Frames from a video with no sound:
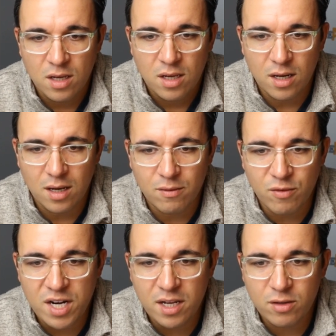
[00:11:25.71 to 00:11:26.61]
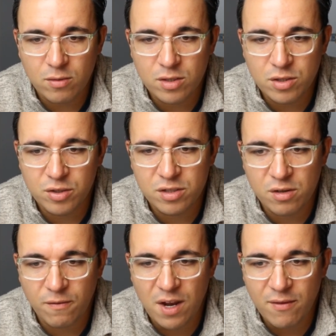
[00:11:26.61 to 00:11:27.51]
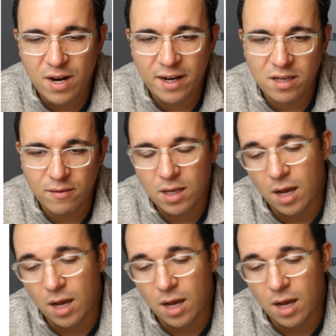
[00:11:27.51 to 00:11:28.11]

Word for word: Uh, reading to her children is her favorite activity.